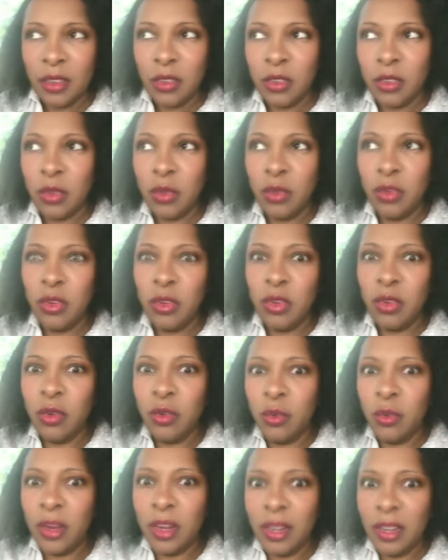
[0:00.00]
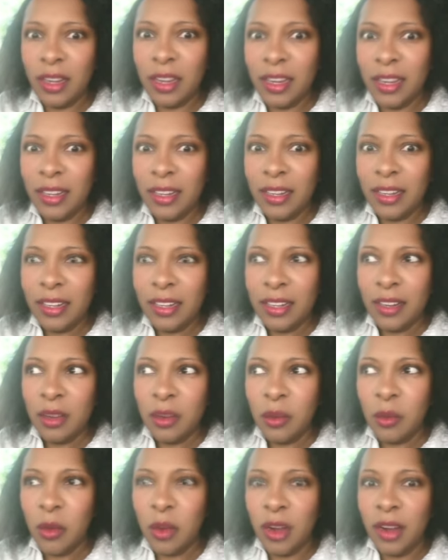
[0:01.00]
So do you really
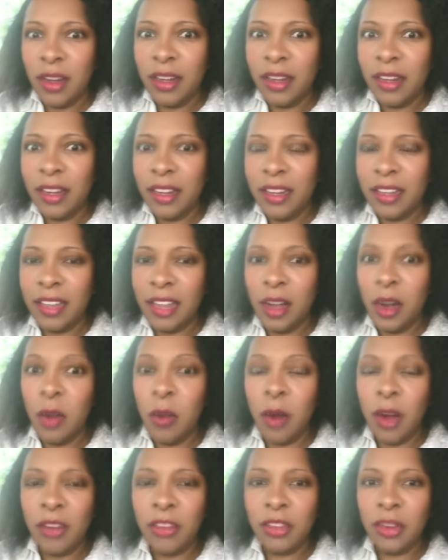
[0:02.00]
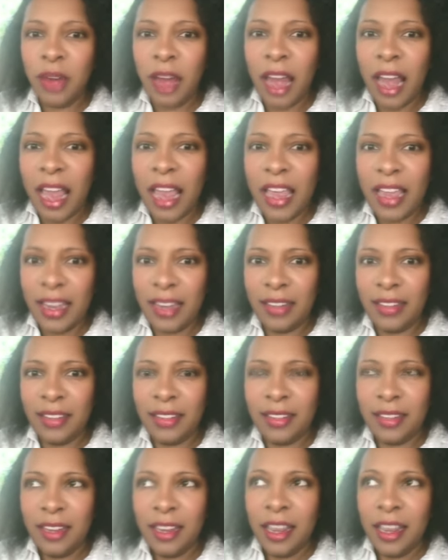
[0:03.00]
want, they don't wash their hands.